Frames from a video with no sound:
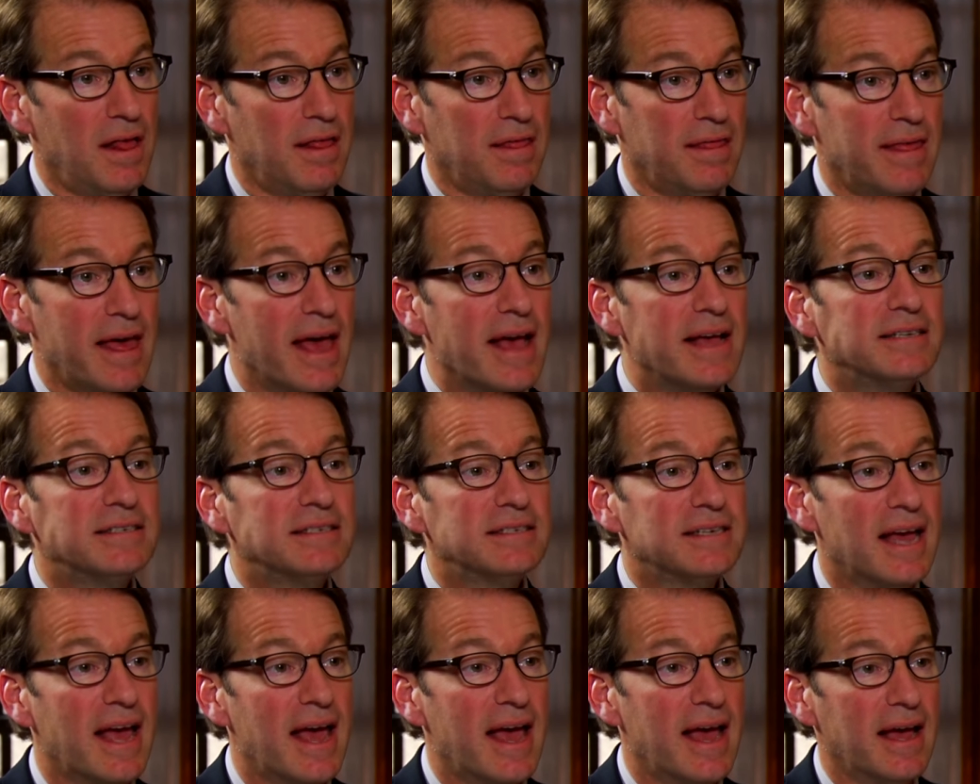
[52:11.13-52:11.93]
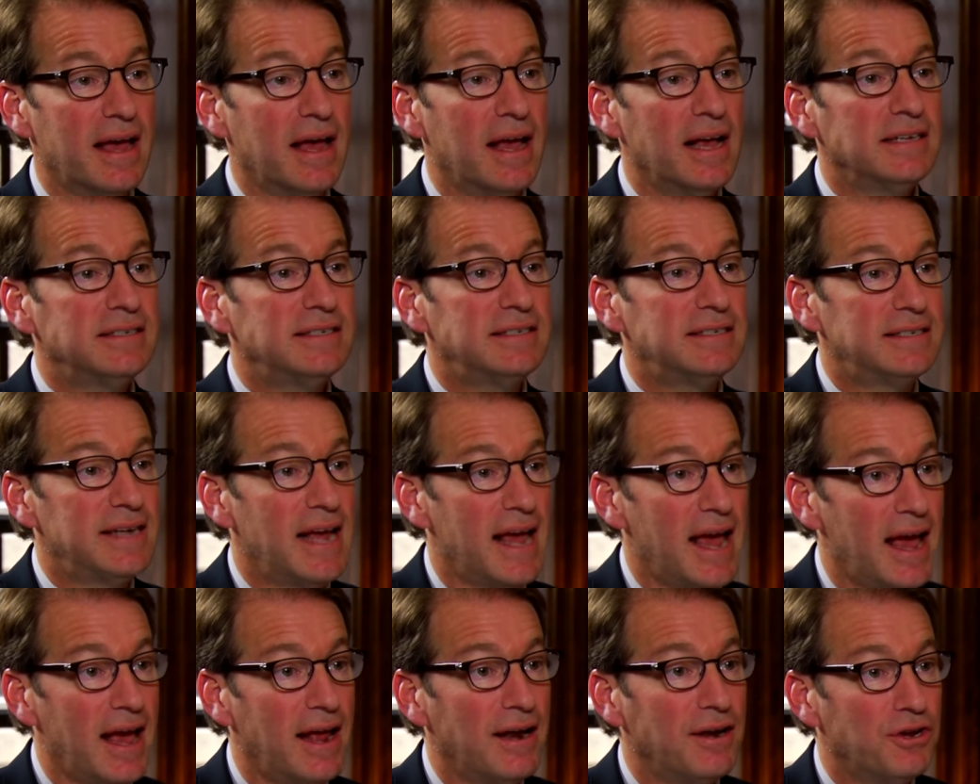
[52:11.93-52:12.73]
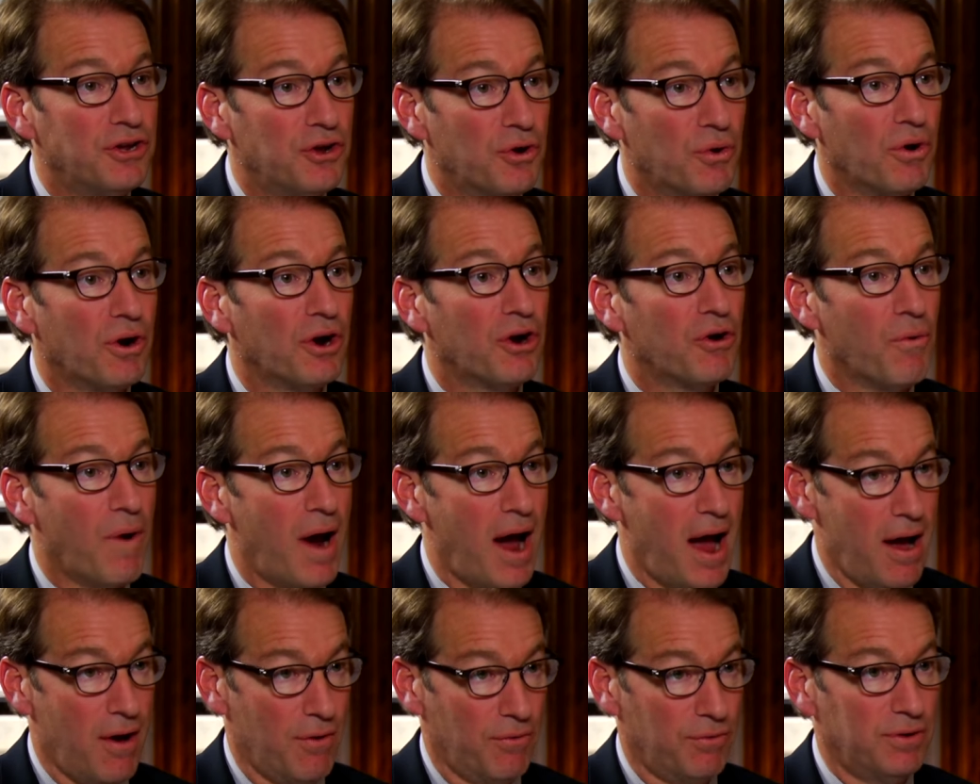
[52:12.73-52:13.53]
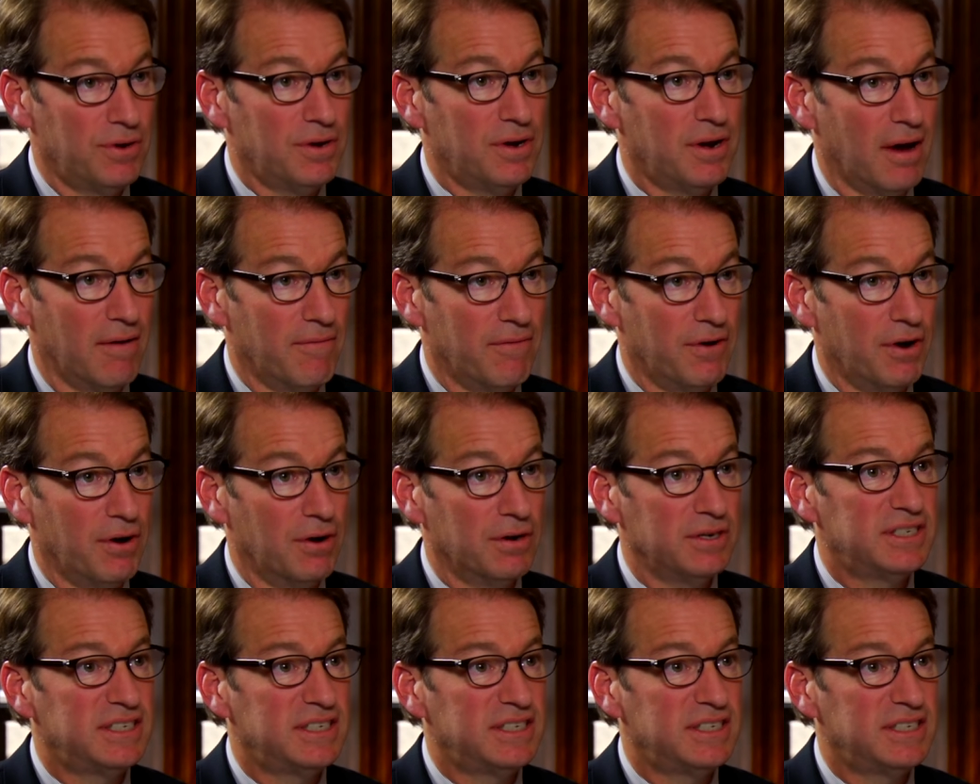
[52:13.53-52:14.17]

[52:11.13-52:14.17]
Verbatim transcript: they say, stand your ground, right, Governor.